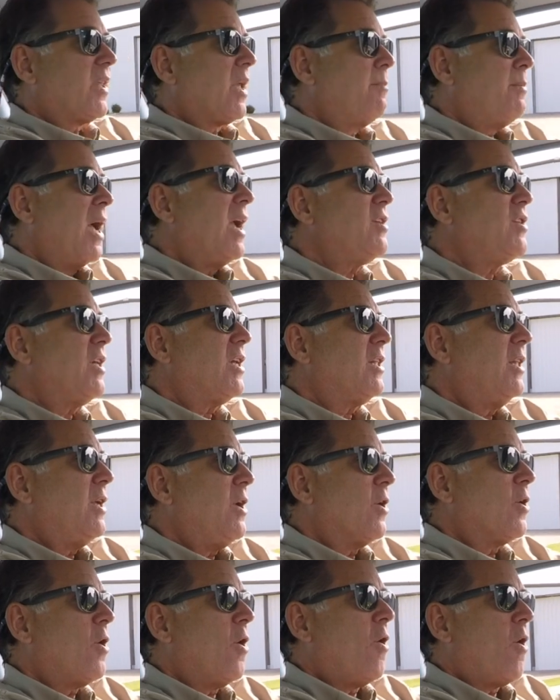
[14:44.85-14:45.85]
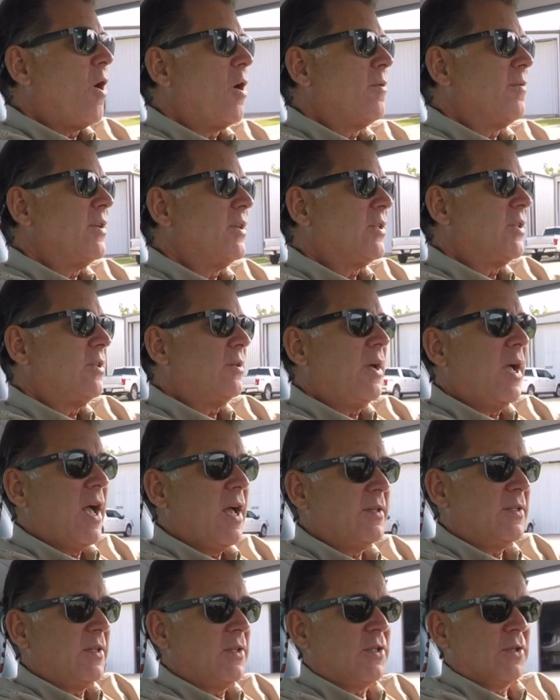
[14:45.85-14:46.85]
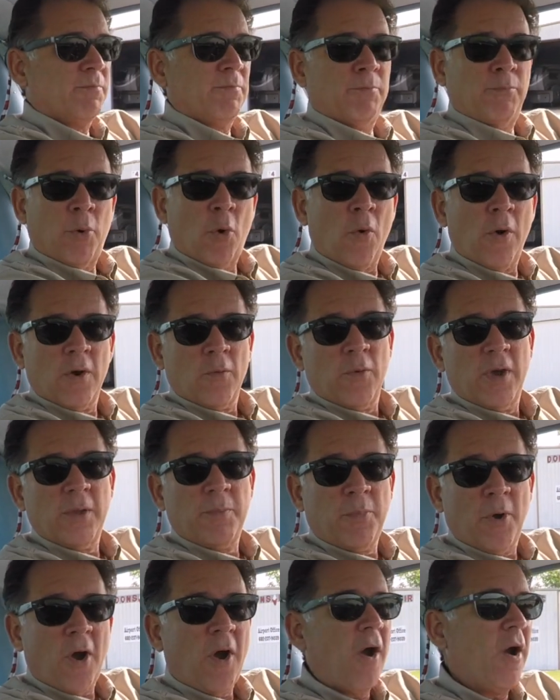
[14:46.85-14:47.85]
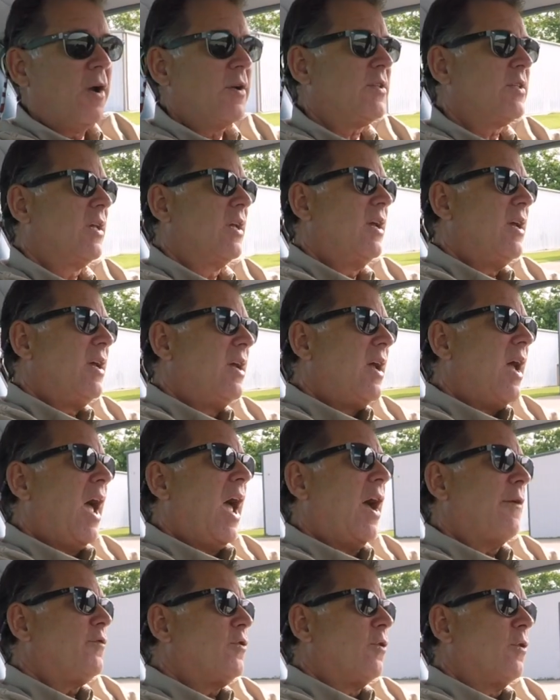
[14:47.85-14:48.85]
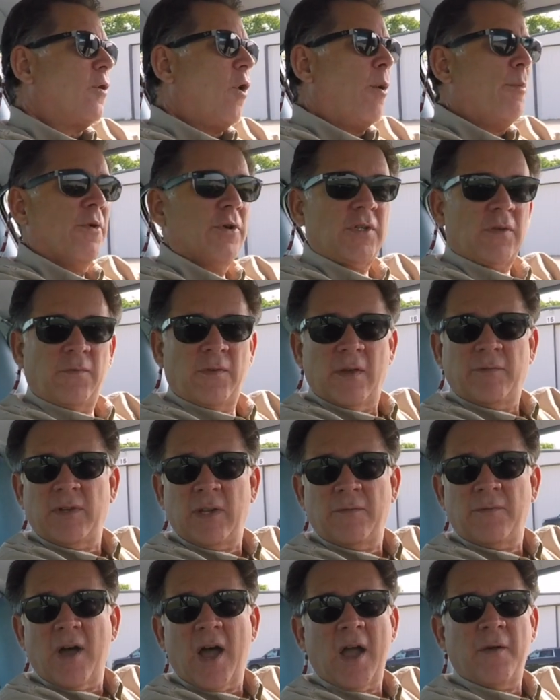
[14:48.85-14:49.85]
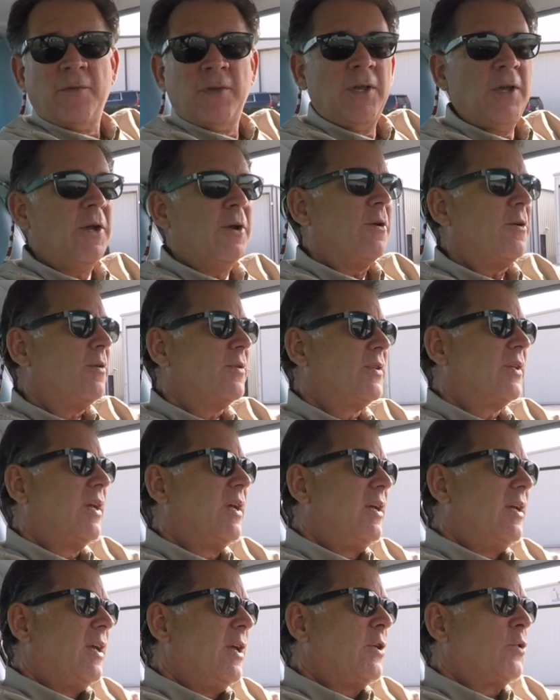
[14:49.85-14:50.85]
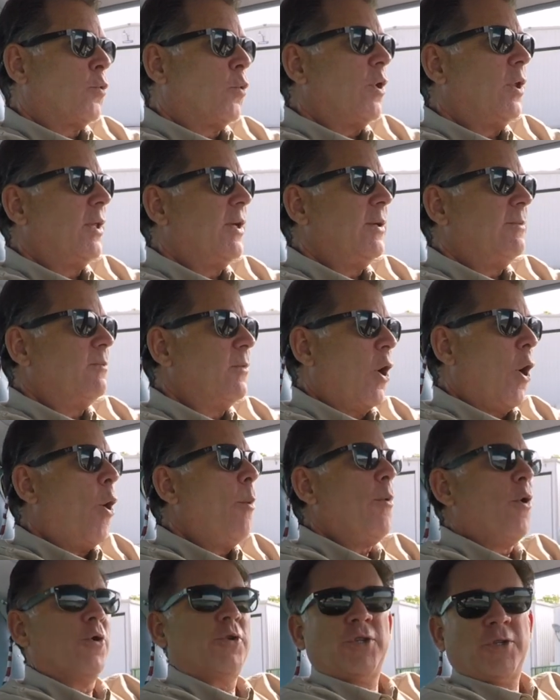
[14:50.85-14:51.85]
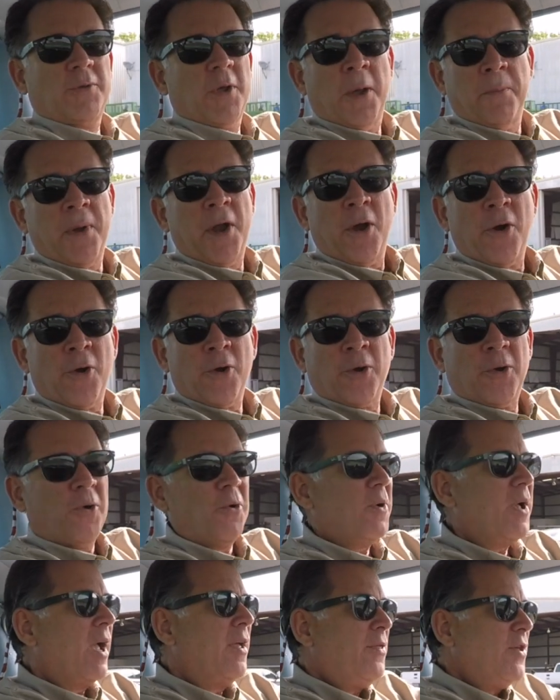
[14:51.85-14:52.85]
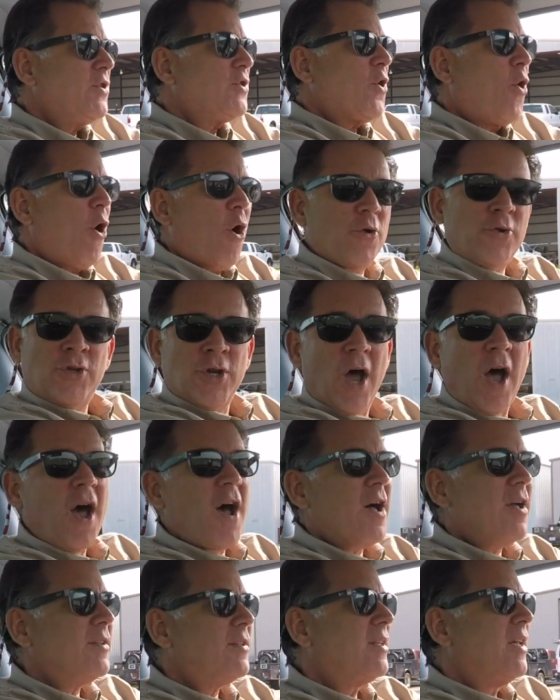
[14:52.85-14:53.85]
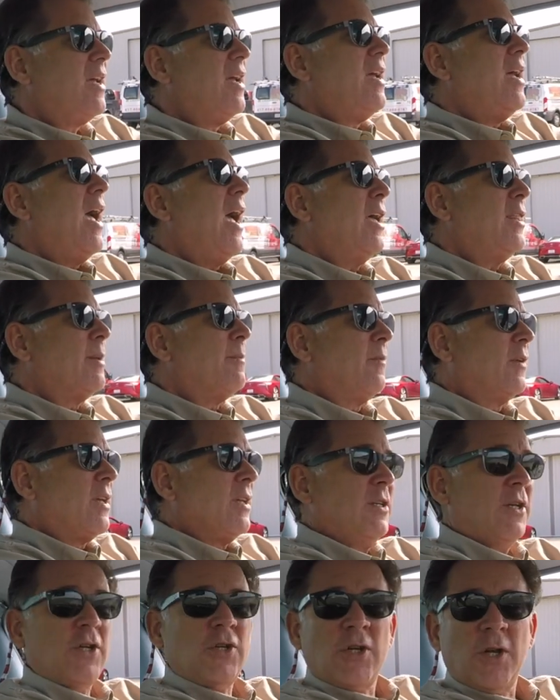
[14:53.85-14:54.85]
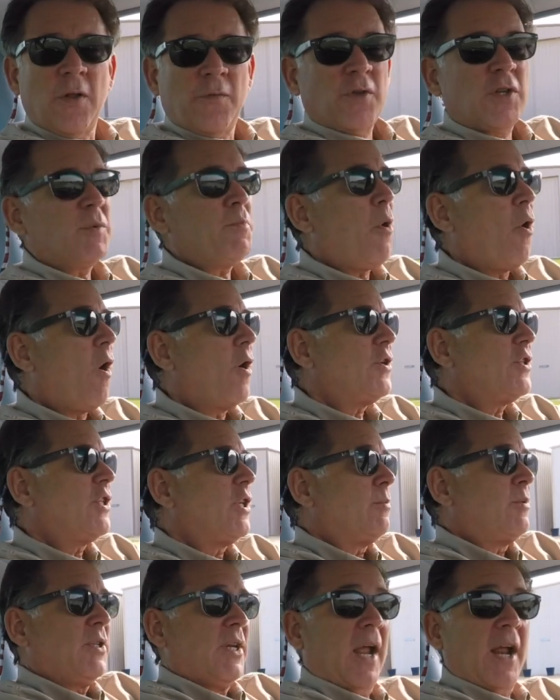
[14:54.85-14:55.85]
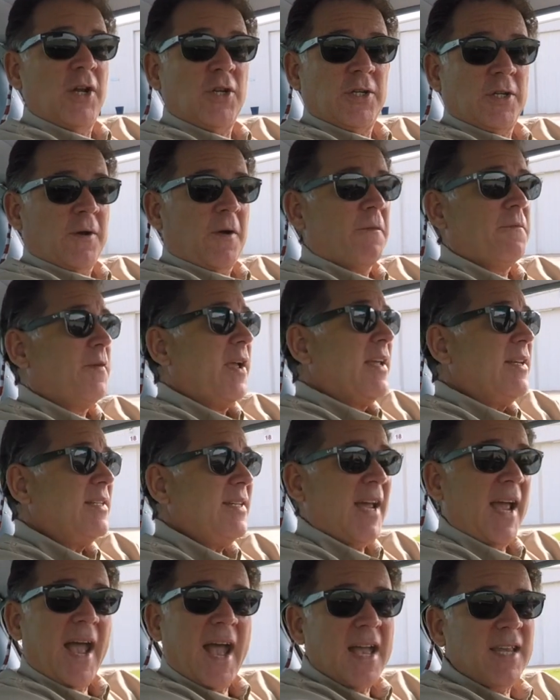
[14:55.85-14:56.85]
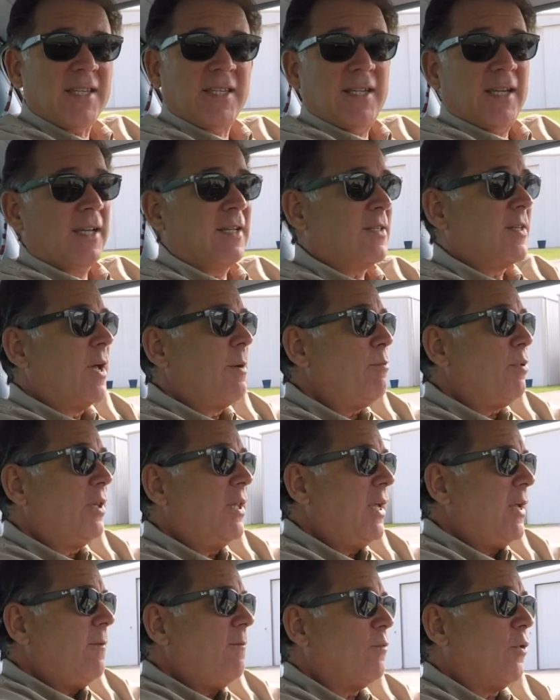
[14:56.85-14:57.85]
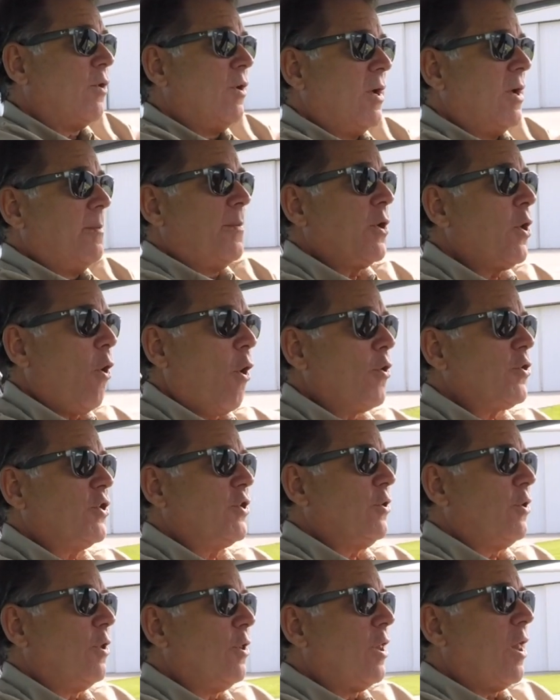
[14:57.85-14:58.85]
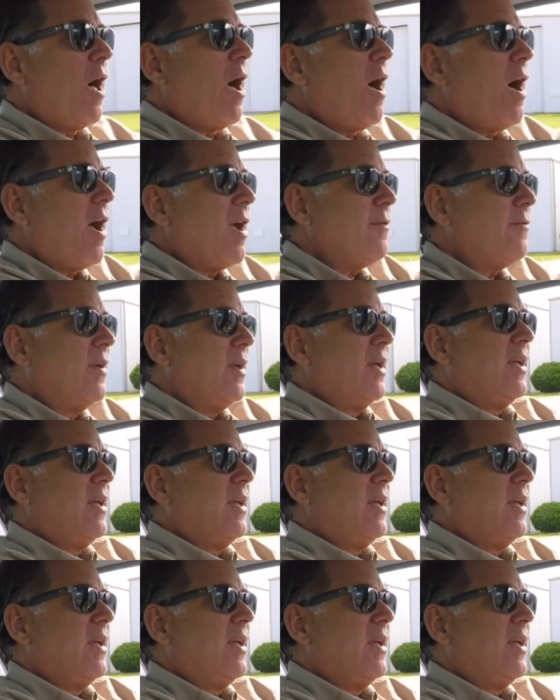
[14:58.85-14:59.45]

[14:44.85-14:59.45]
Basically a car that still has its born with parts after almost 55 years is really almost a miracle. And this car does. And the condition of those parts substantially are fantastic. It's unbelievable. The car's still alive.